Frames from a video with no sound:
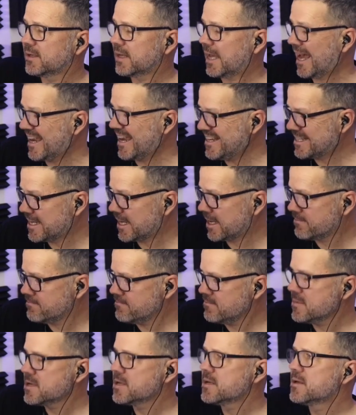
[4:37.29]

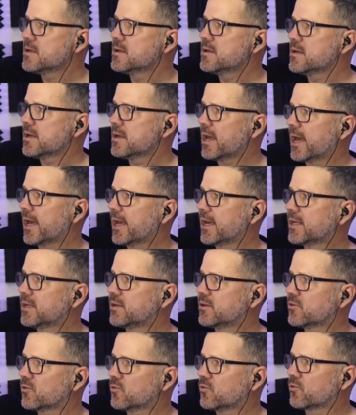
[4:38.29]
Ecamm
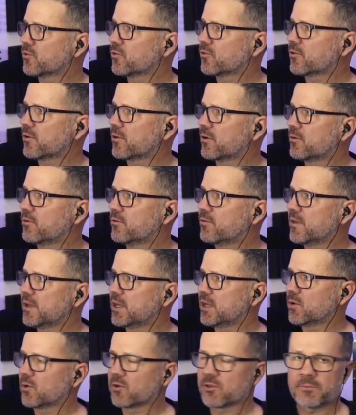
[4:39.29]
and also
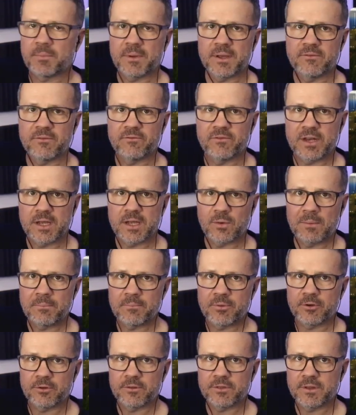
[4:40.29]
the USB video
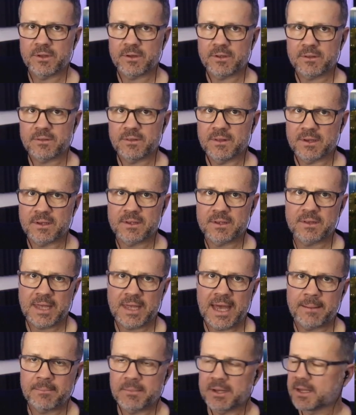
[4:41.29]
input, the
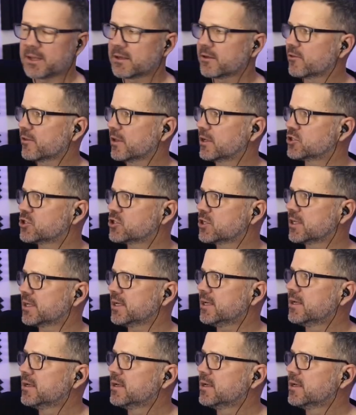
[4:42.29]
Camlink essentially,